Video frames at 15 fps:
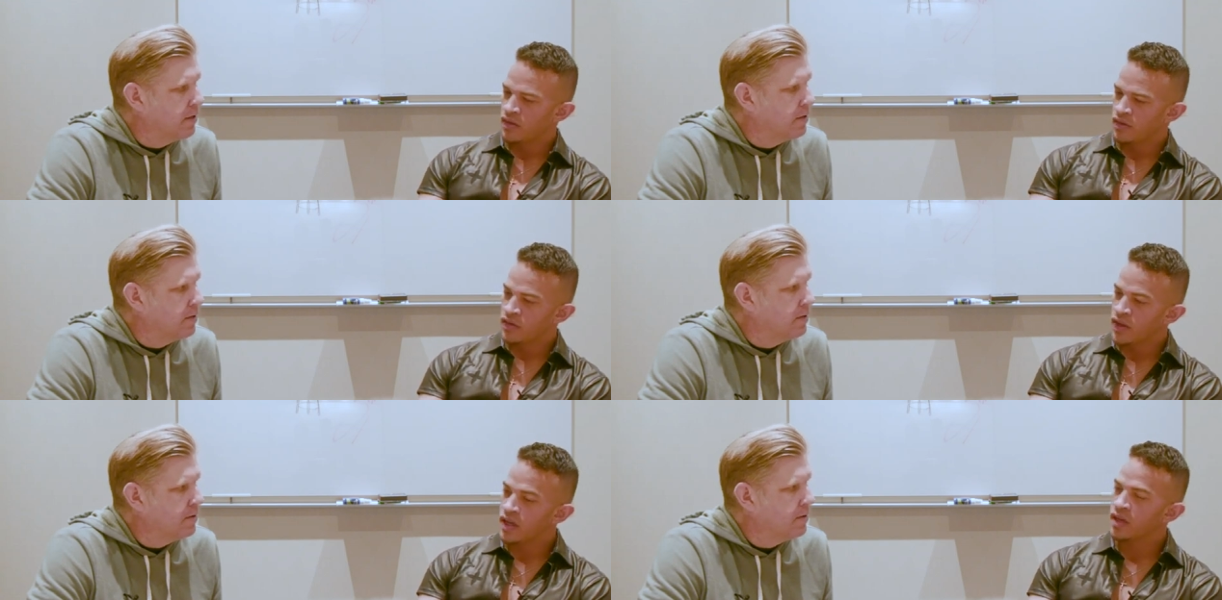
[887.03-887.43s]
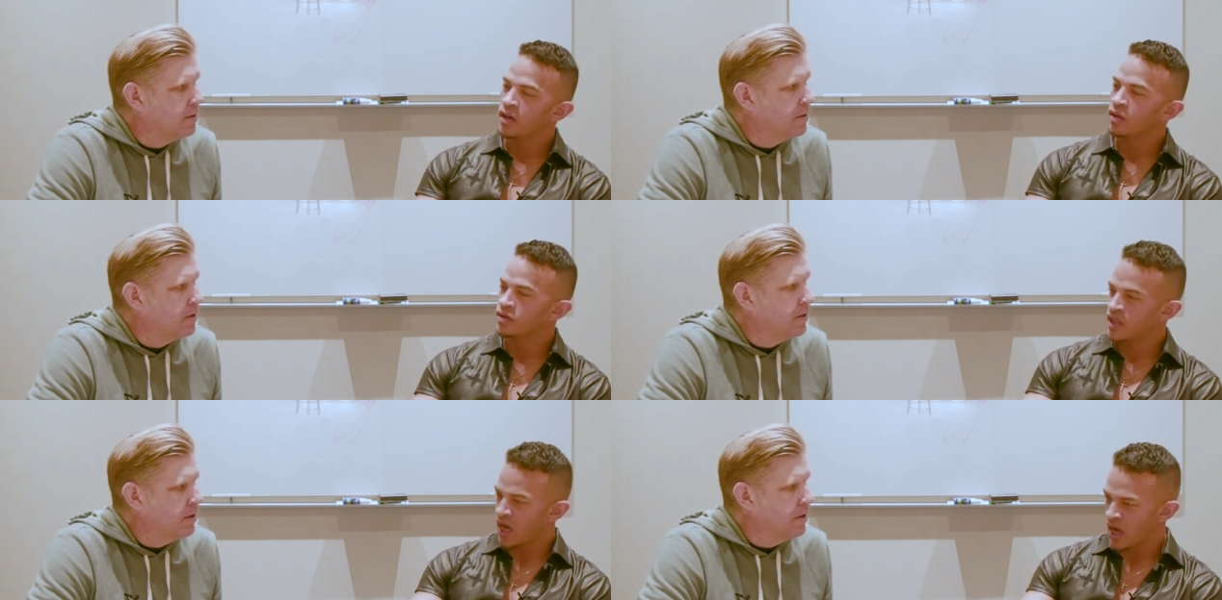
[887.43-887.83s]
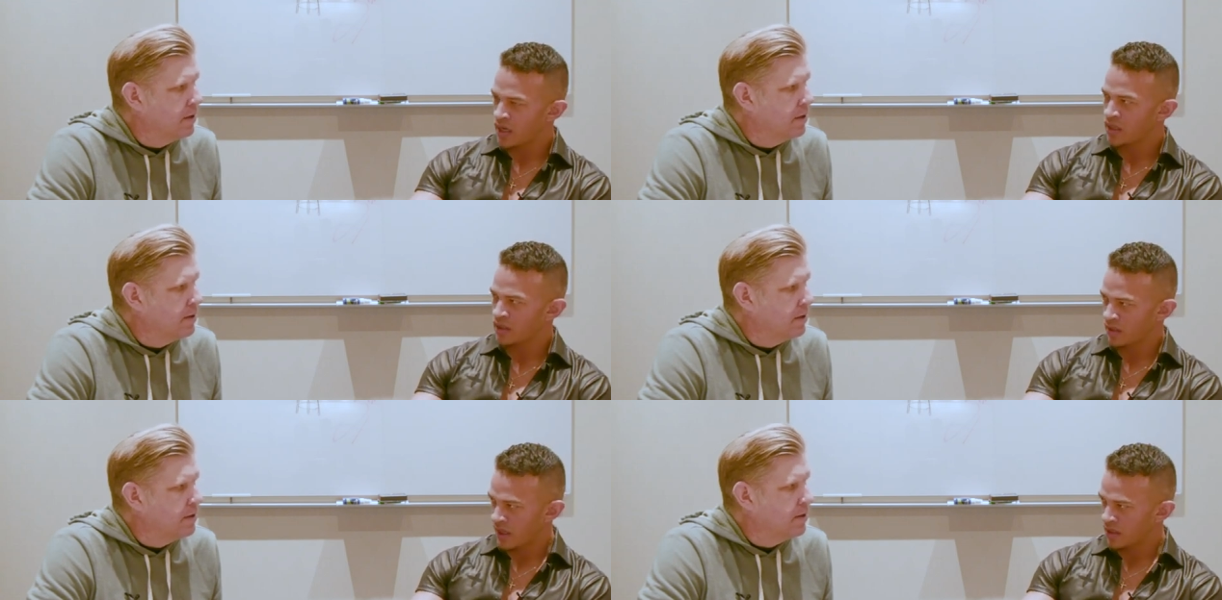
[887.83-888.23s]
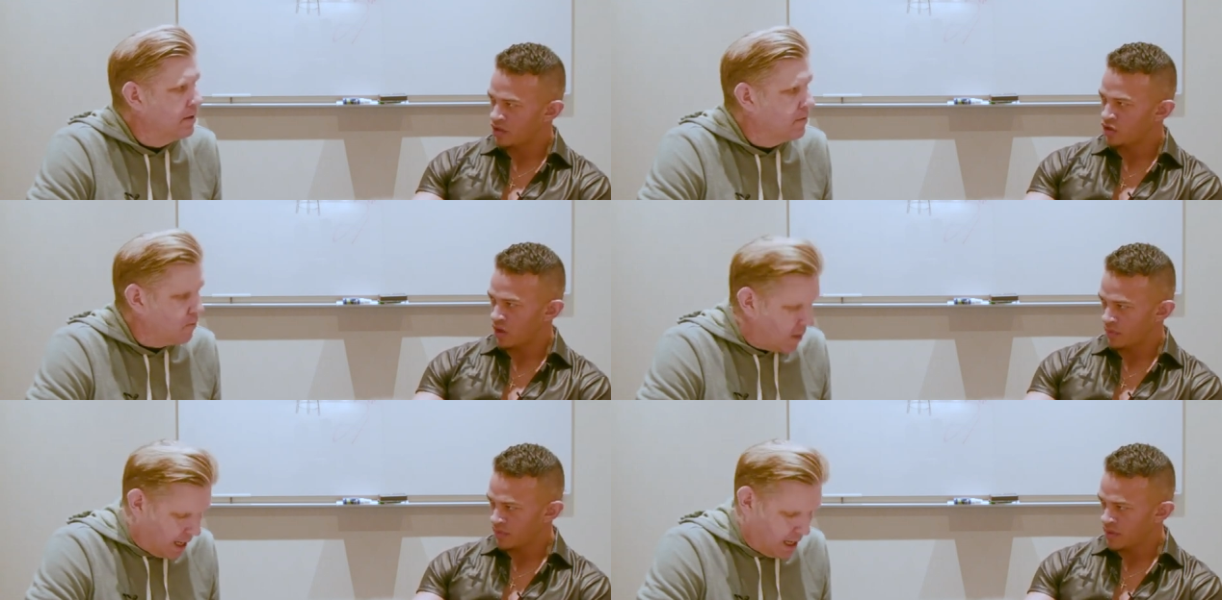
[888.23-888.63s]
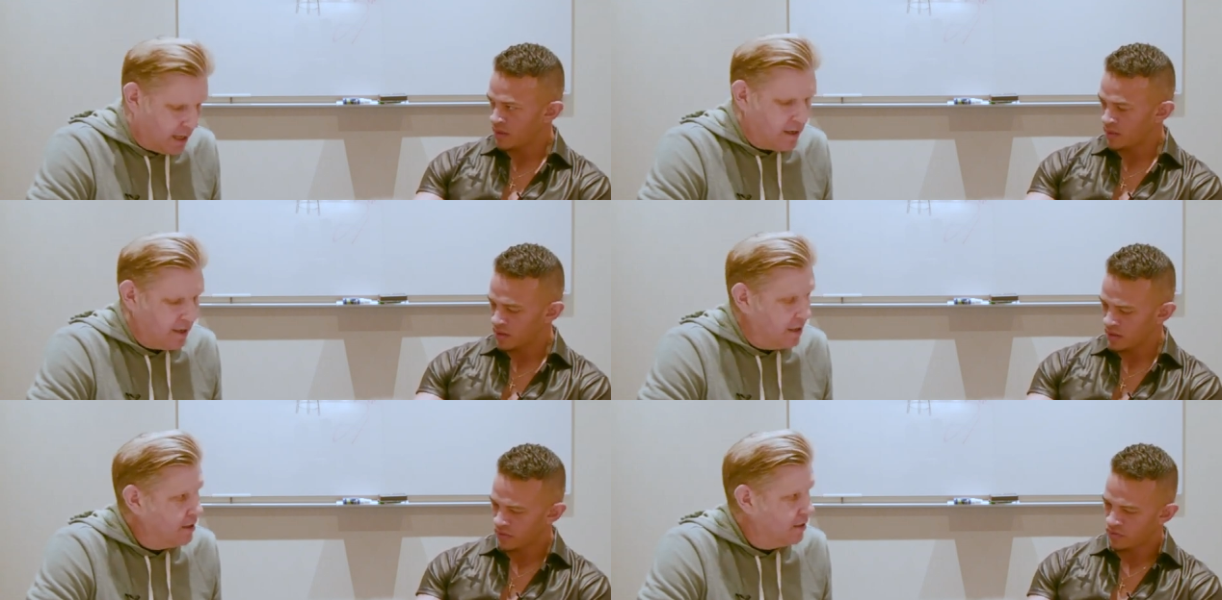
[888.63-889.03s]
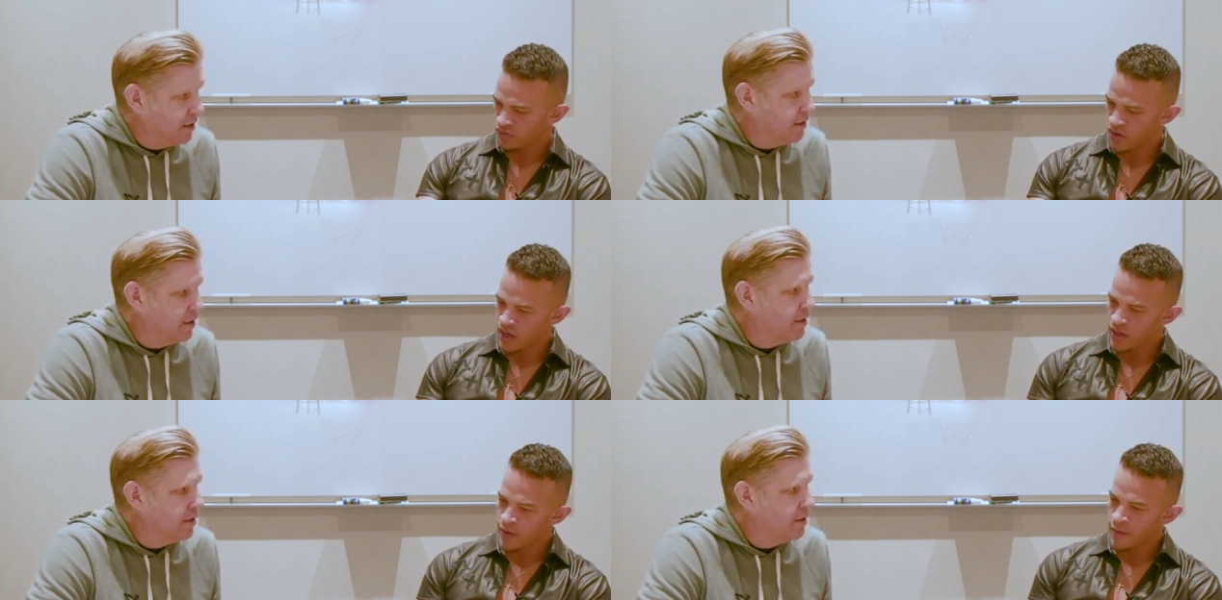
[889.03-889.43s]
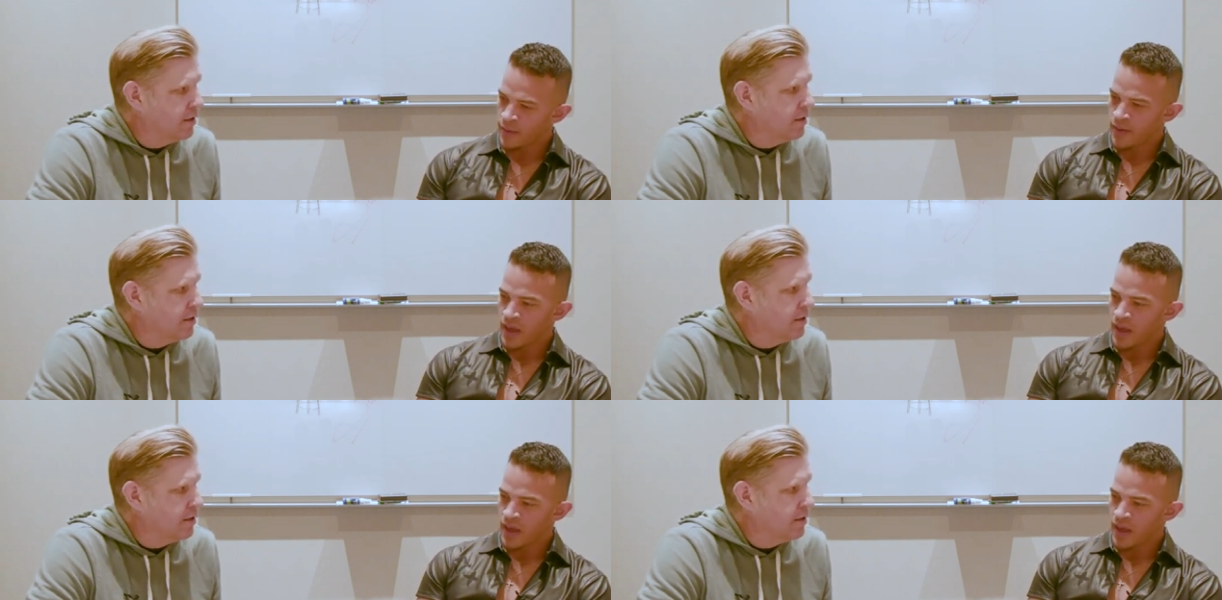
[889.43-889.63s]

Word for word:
Speaker 1: Then Otani like jumped right. into the fray.